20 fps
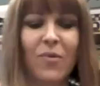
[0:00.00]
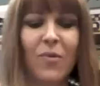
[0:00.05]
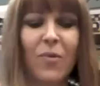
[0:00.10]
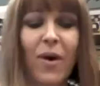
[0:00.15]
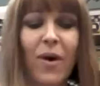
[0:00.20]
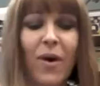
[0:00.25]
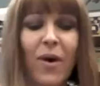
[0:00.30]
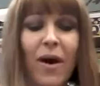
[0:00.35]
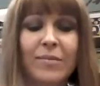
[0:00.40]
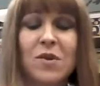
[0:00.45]

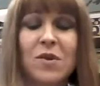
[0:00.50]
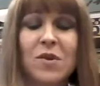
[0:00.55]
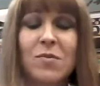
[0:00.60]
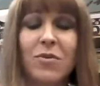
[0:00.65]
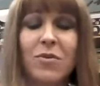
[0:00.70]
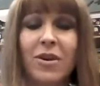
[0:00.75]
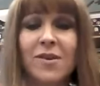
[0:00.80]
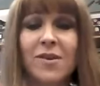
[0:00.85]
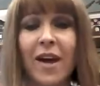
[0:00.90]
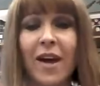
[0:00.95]
Well, I'm
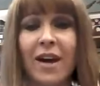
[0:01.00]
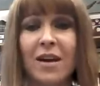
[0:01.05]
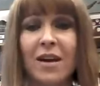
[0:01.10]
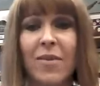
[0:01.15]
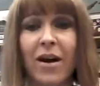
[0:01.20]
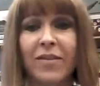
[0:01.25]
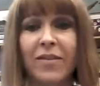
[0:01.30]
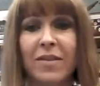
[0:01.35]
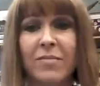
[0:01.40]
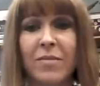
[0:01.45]
super excited
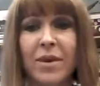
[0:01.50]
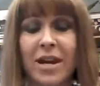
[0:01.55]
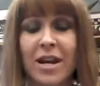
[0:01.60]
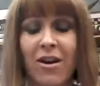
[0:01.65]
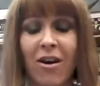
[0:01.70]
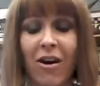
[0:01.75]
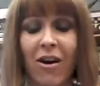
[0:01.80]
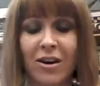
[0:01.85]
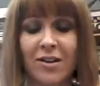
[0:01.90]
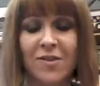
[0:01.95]
about the
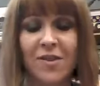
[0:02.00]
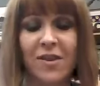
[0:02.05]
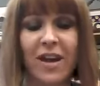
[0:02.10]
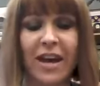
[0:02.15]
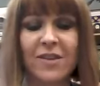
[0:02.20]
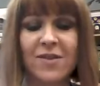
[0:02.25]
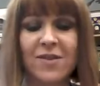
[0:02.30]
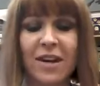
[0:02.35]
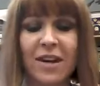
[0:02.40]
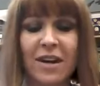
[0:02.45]
media arts
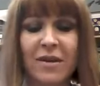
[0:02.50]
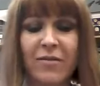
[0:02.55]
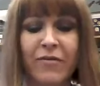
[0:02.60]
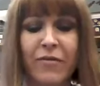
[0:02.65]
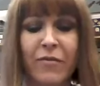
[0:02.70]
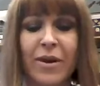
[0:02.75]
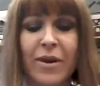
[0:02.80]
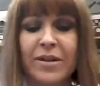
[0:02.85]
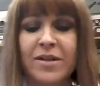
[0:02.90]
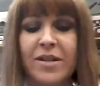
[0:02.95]
class that I've
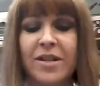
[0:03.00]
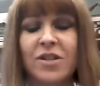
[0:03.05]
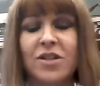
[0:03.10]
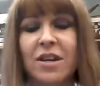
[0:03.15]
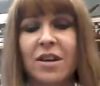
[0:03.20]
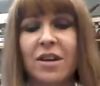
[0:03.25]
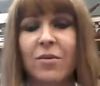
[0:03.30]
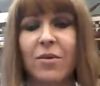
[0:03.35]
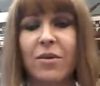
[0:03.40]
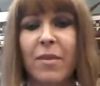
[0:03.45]
been
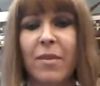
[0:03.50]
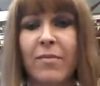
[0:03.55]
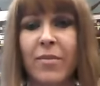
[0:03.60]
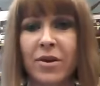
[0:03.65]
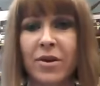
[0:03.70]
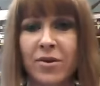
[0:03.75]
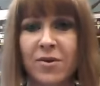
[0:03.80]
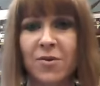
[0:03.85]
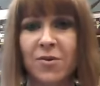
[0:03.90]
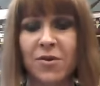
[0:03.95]
teaching with my
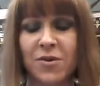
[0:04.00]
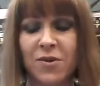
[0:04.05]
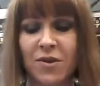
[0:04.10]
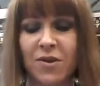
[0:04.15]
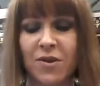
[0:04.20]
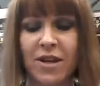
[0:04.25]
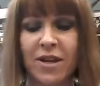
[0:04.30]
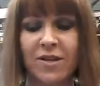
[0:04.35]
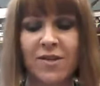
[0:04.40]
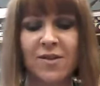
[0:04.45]
middle school
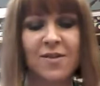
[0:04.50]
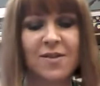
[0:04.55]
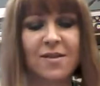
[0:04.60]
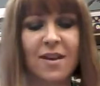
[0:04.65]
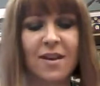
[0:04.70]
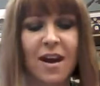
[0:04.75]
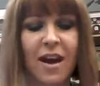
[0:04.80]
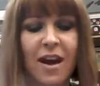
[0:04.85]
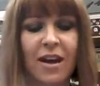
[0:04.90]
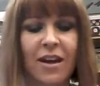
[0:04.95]
students.
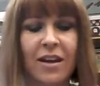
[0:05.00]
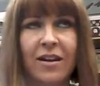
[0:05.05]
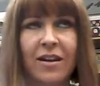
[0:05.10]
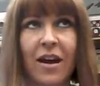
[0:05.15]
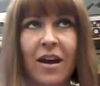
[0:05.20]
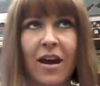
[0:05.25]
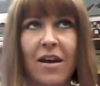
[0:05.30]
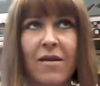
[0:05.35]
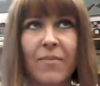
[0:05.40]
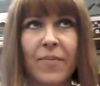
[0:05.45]
And
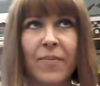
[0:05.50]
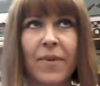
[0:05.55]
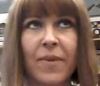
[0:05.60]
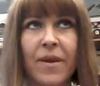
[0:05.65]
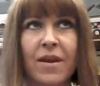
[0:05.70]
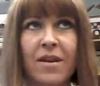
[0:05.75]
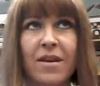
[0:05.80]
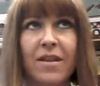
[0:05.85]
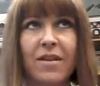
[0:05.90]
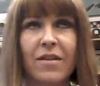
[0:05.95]

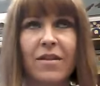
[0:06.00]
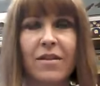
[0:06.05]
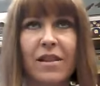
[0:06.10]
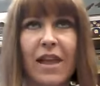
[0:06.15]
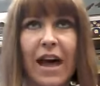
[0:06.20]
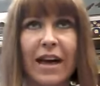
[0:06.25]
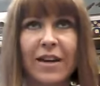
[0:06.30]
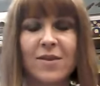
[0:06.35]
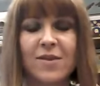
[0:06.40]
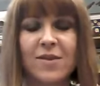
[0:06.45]

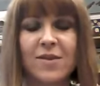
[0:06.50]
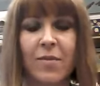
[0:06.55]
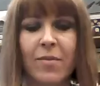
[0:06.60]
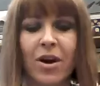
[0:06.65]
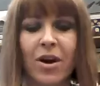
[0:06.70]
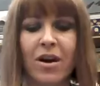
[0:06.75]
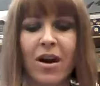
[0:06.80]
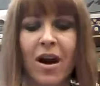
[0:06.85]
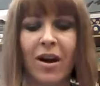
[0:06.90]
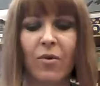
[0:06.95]
last
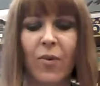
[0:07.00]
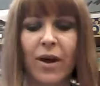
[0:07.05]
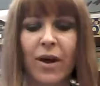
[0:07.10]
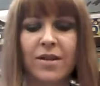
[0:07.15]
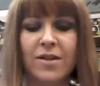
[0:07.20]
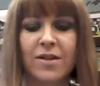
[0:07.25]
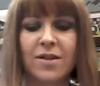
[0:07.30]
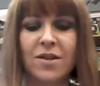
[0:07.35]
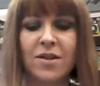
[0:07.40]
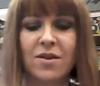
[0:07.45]
summer, I
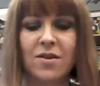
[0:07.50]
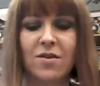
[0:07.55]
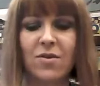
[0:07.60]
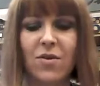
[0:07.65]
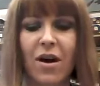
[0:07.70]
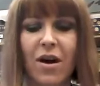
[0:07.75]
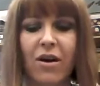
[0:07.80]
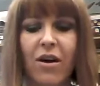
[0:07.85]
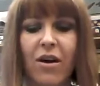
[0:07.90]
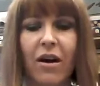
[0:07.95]
went
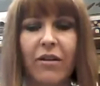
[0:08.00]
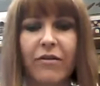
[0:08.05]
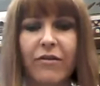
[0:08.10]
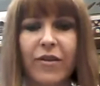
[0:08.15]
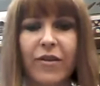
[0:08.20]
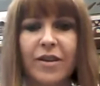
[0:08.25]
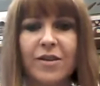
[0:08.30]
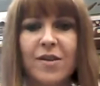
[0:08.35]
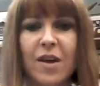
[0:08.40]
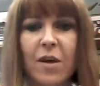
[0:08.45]
to a
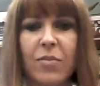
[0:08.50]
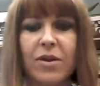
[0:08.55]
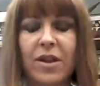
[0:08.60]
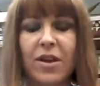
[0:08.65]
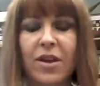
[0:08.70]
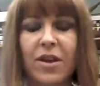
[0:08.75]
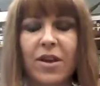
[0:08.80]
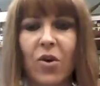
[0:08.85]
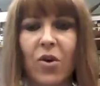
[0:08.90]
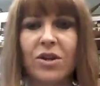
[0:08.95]
conference up in
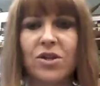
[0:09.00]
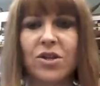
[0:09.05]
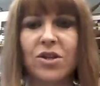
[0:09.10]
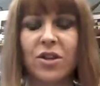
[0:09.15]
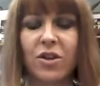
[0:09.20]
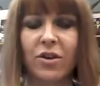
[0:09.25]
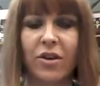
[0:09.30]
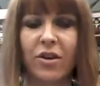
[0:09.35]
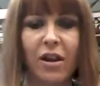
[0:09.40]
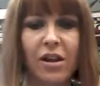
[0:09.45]
the Gorge and
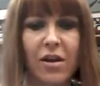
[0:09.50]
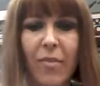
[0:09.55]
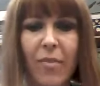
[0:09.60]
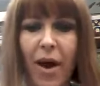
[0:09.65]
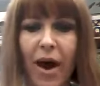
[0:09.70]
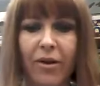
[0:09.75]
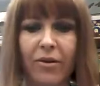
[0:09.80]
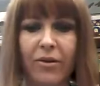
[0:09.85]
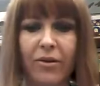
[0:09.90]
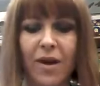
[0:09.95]
learned all
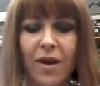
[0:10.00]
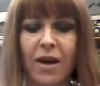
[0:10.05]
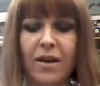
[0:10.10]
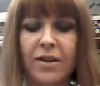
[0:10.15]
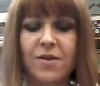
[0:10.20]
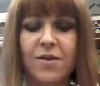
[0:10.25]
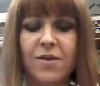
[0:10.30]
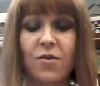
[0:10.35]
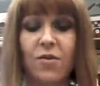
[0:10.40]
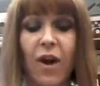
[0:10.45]
about
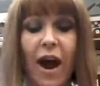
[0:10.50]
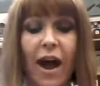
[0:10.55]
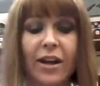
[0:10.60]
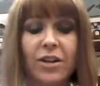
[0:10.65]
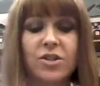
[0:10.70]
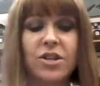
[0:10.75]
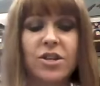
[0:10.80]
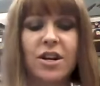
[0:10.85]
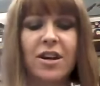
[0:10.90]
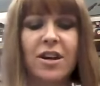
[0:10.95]

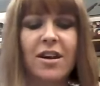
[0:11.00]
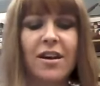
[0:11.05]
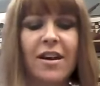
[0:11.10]
Scratch.